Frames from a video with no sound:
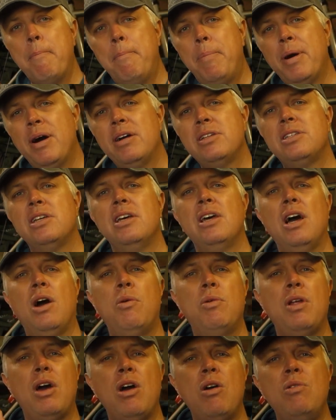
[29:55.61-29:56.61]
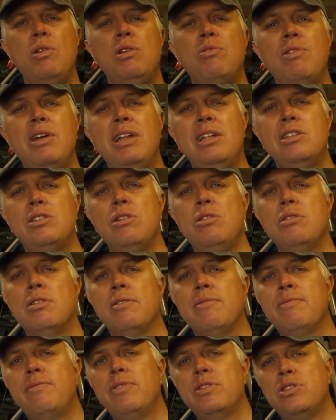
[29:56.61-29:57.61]
but I would only really do
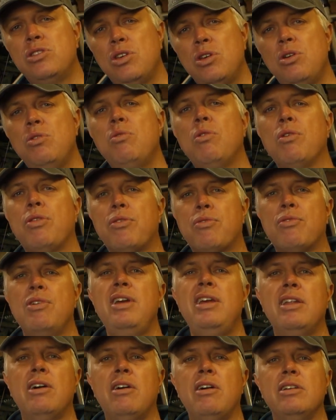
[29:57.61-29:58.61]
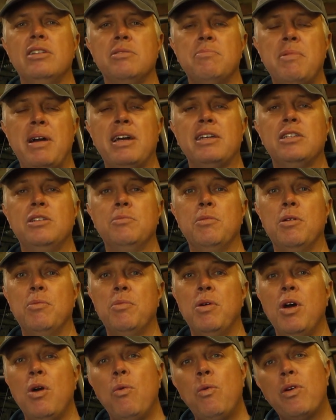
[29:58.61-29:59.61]
them for two or three nights maximum